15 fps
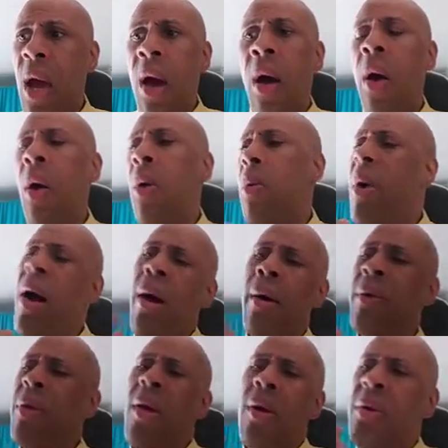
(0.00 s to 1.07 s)
oh,
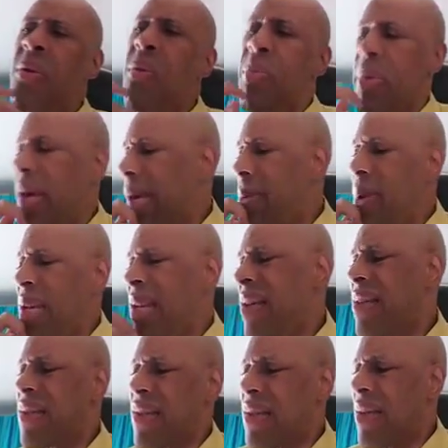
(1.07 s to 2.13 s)
well, no, you bringing me
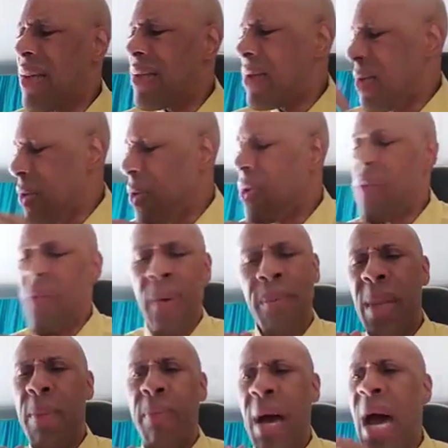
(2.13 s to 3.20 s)
this news from
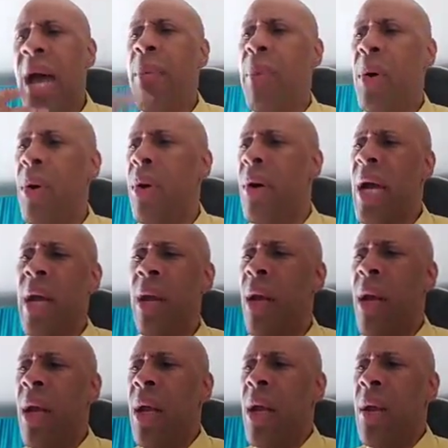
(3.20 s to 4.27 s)
the Bible, and
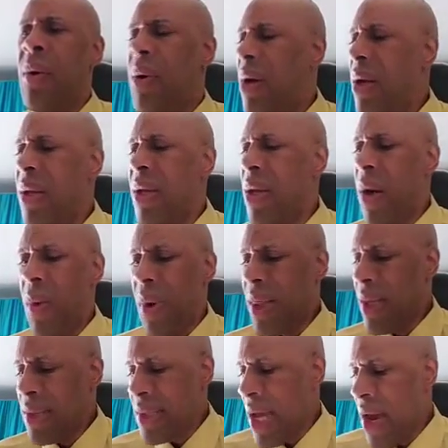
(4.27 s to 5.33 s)
well, you know, what
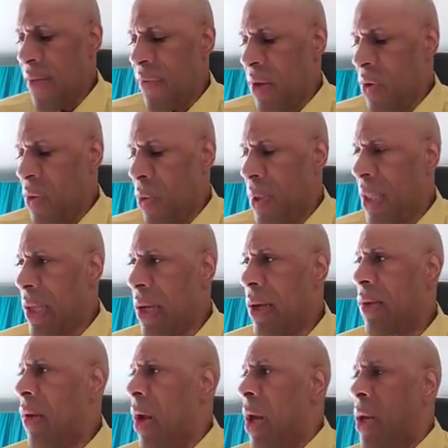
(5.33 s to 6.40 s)
does that have to do with this?